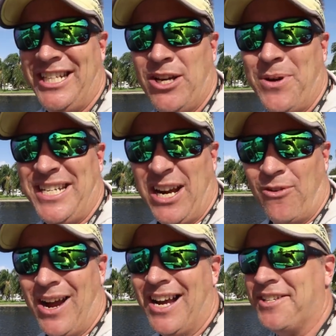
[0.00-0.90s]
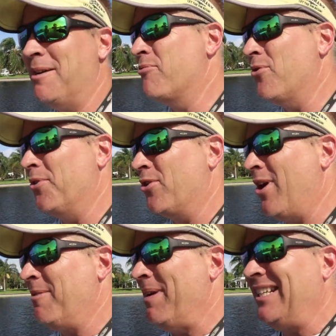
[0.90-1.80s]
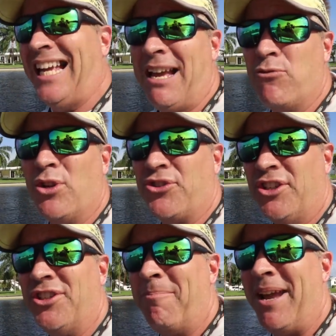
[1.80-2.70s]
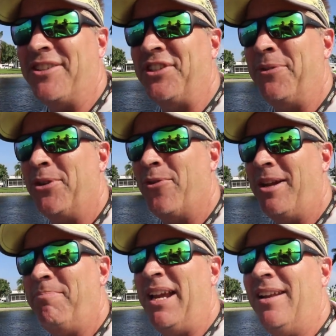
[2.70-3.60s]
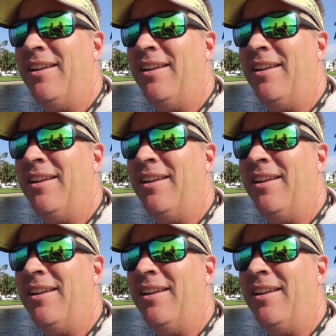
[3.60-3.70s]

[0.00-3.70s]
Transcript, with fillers: DOA TerrorEyz and I'm throwing a crankbait because I have caught sunshine bass in here with a crankbait.